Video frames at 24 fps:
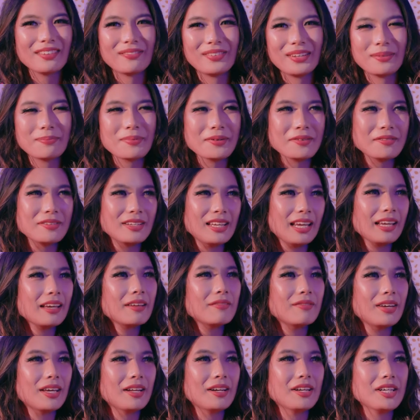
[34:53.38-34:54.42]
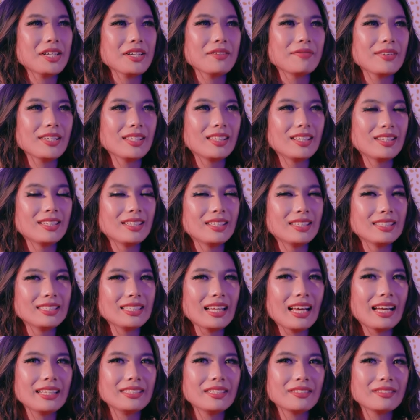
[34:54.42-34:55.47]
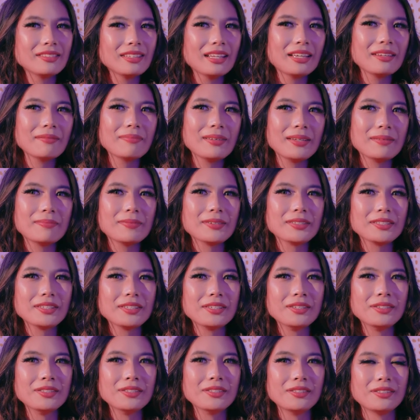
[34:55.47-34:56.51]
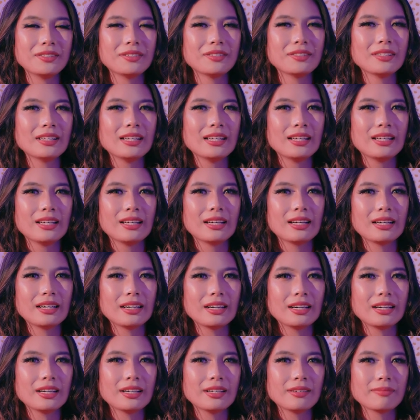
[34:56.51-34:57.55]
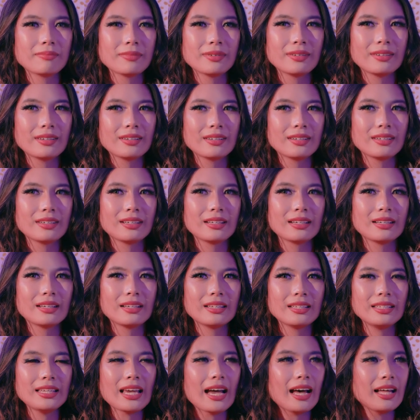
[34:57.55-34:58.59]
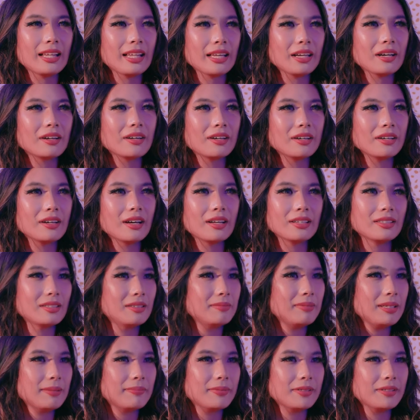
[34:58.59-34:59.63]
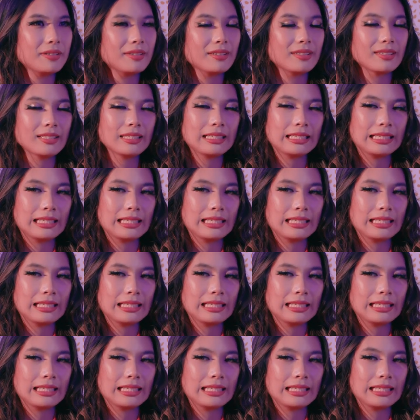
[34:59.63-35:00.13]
people who take advantage of others. I don't like people who, um, yeah, like hurt other people.